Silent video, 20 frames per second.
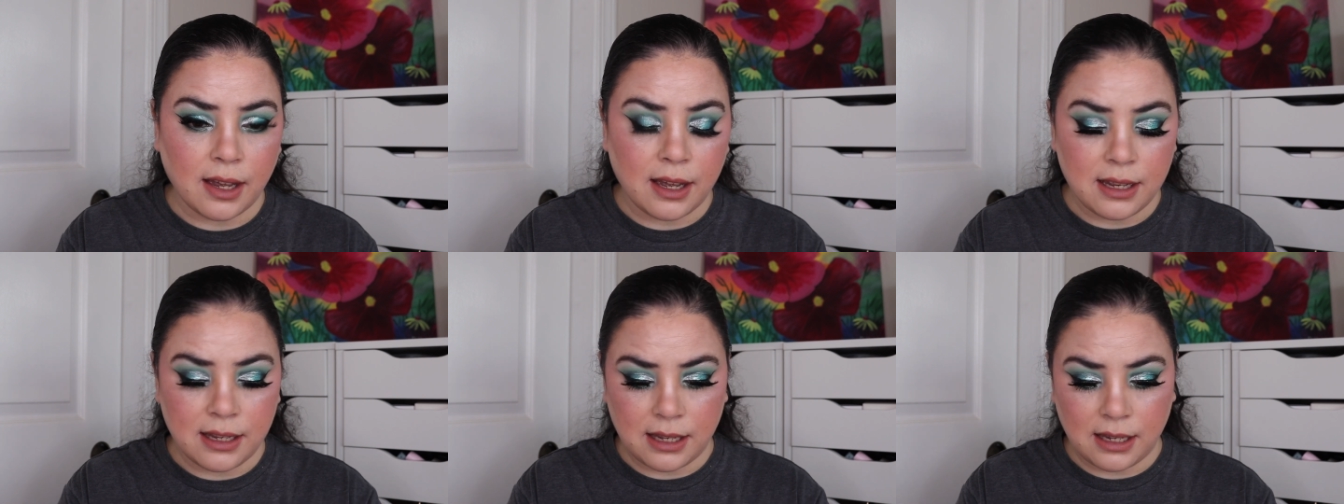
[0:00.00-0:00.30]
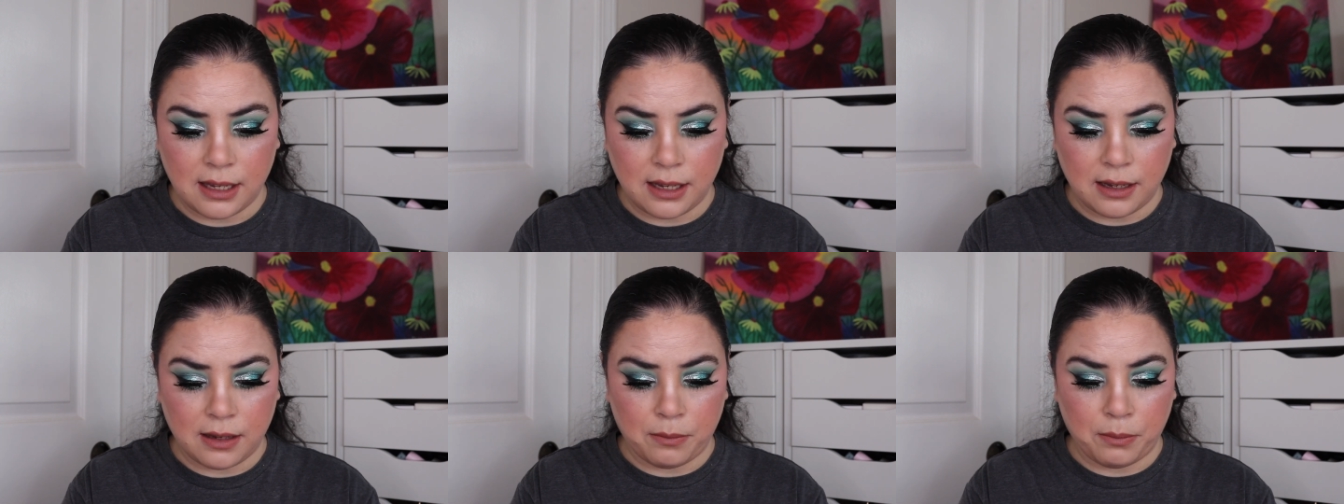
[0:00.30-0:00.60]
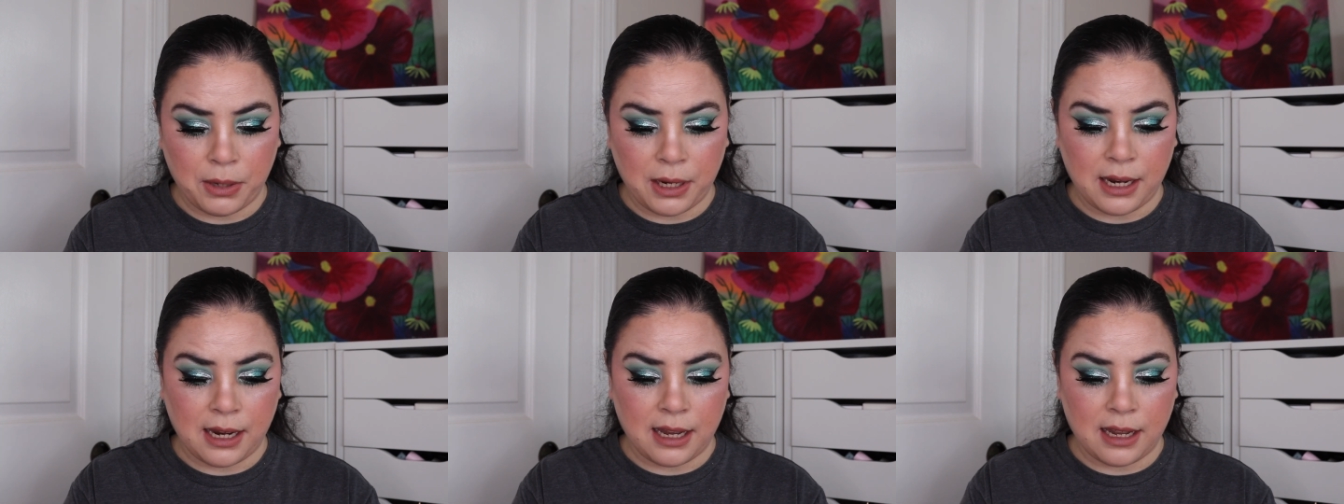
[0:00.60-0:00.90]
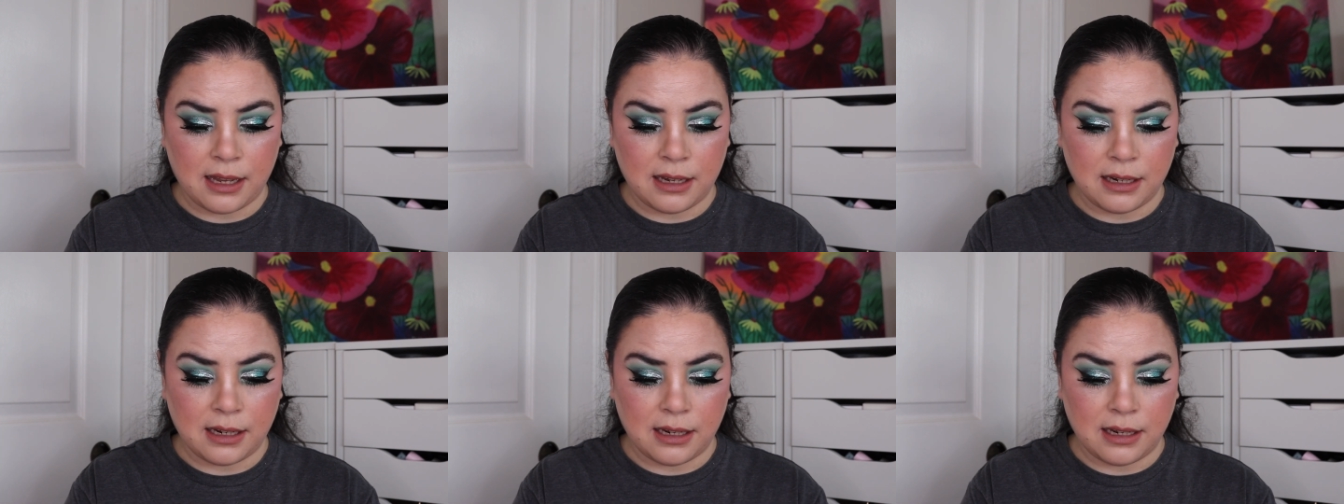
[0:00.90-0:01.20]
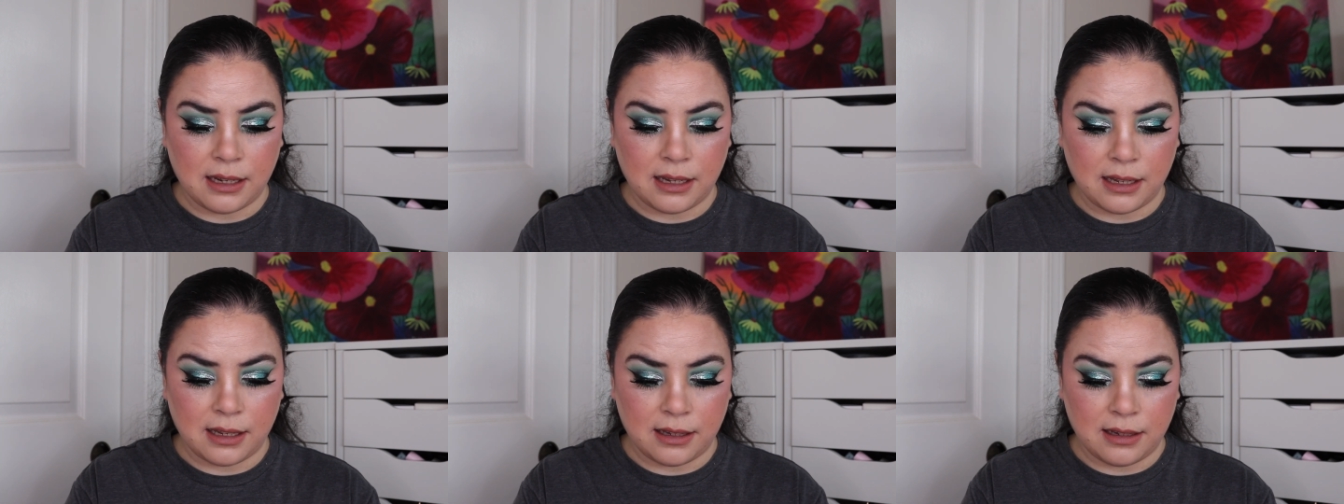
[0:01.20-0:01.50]
I hit pan
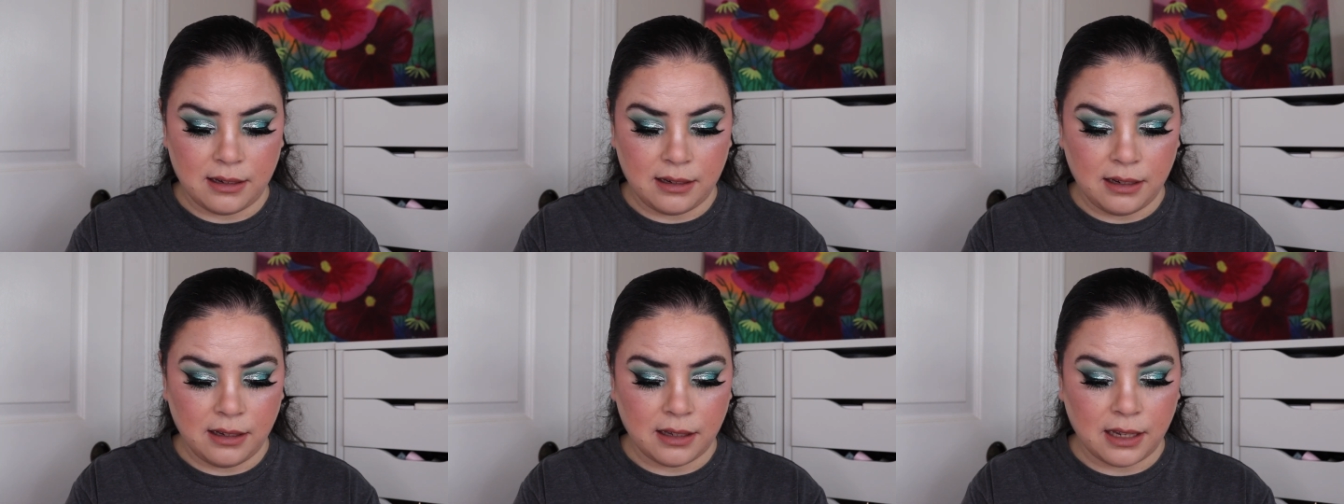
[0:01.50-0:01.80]
in,